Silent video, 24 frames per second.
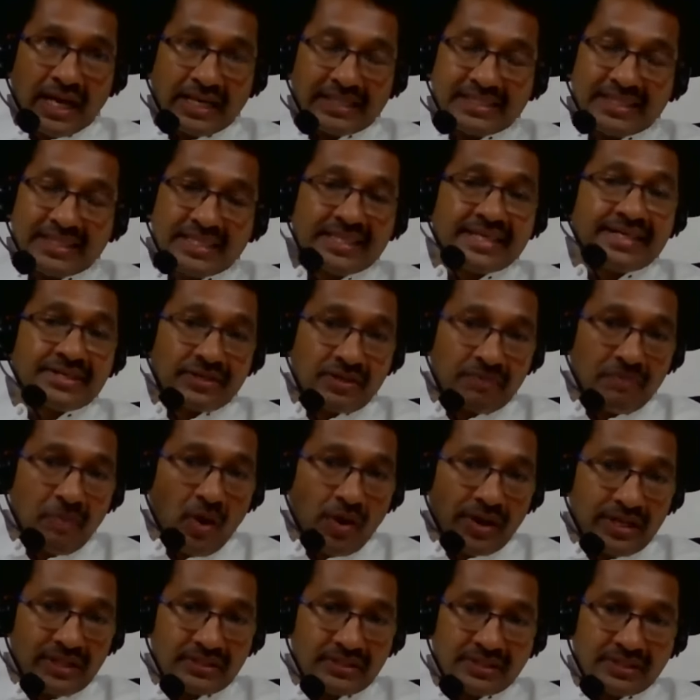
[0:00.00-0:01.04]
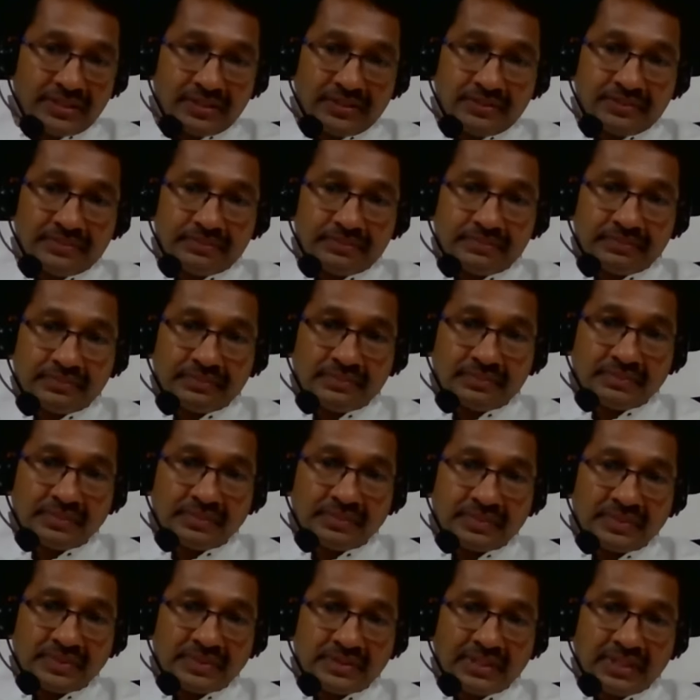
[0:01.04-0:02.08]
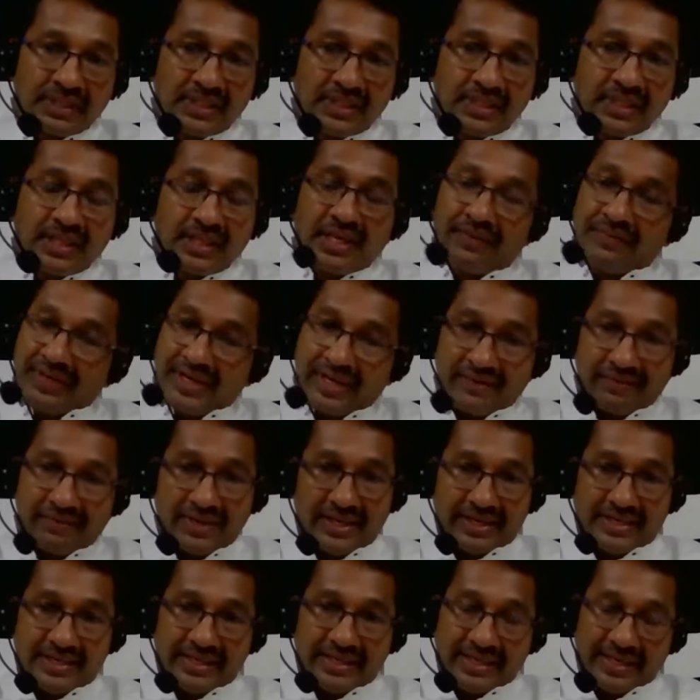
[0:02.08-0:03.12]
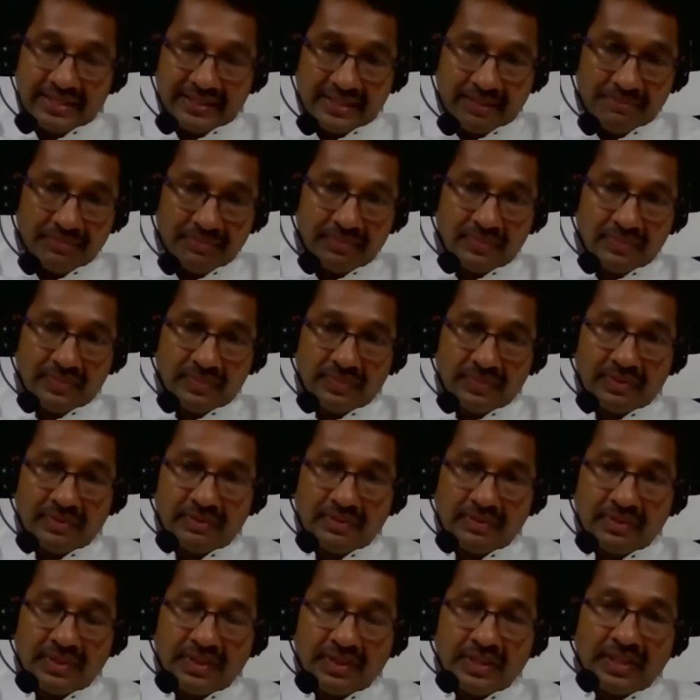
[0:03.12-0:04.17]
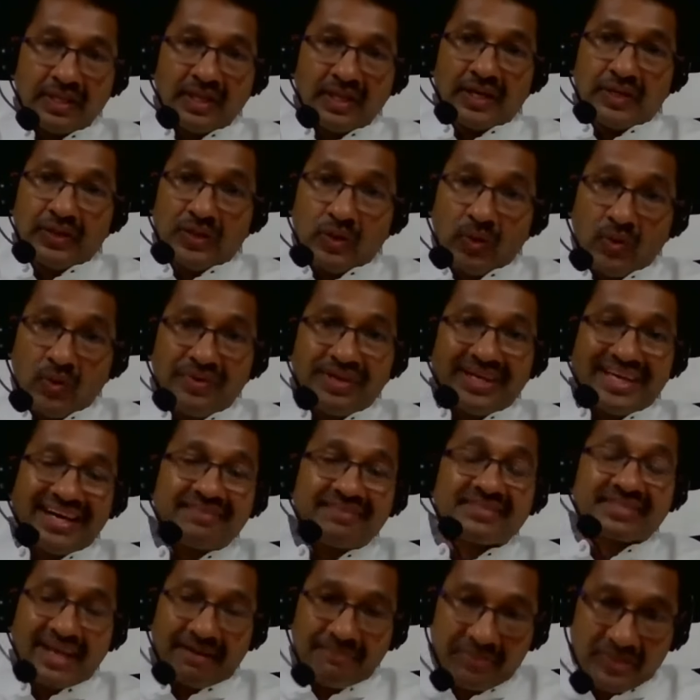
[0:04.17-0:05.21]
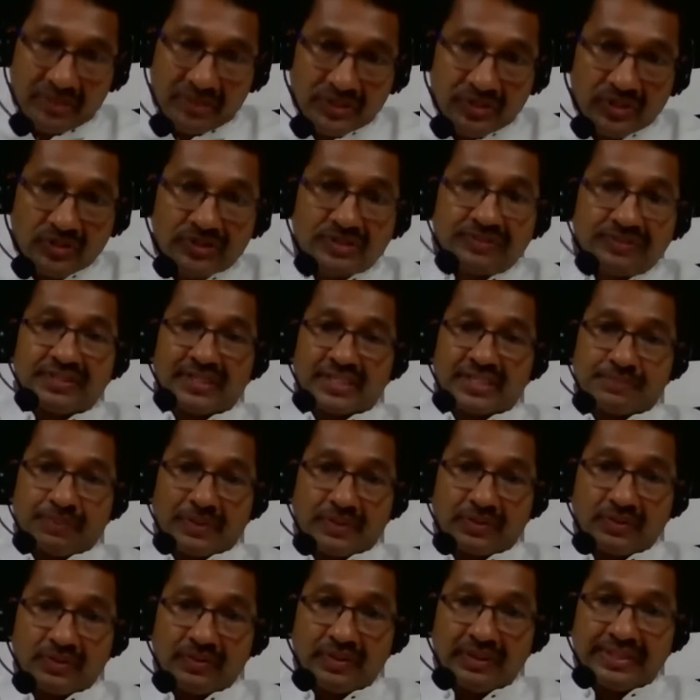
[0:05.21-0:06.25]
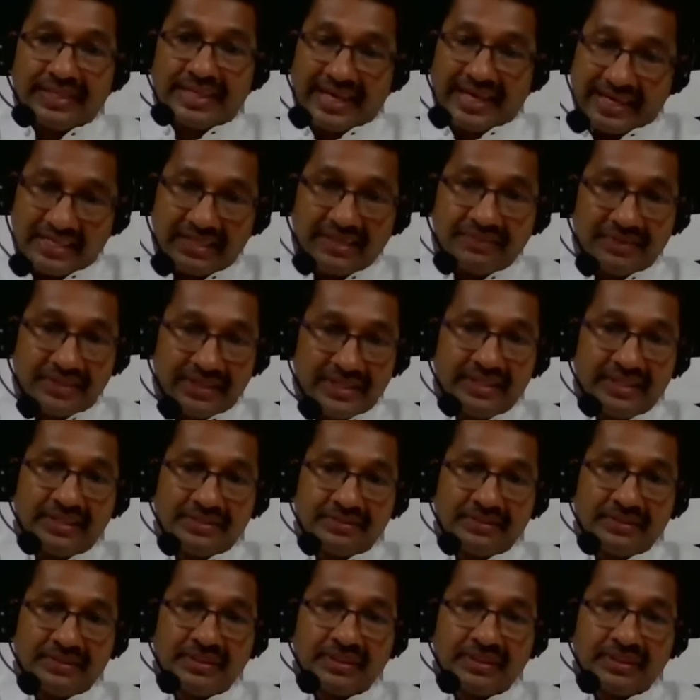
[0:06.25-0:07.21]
Urgent interim orders, we are hearing them, though we have some issues with respect to the connectivity.